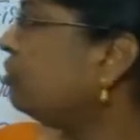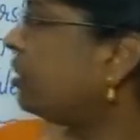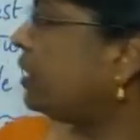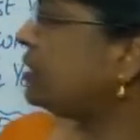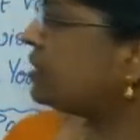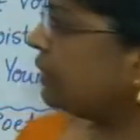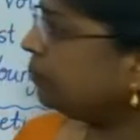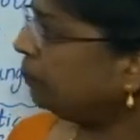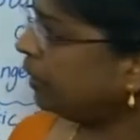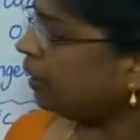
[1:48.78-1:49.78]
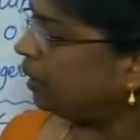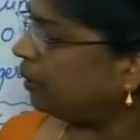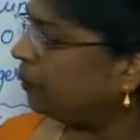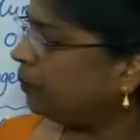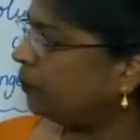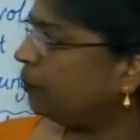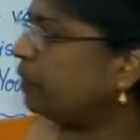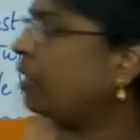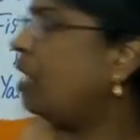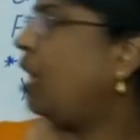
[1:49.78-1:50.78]
tease and play.
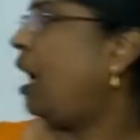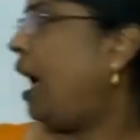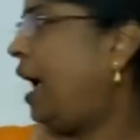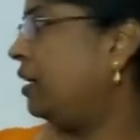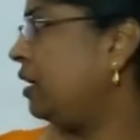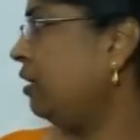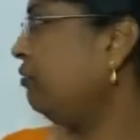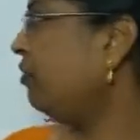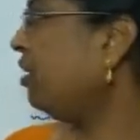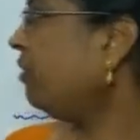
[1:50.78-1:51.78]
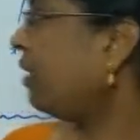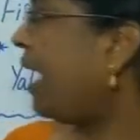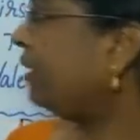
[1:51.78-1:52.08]
And if he ran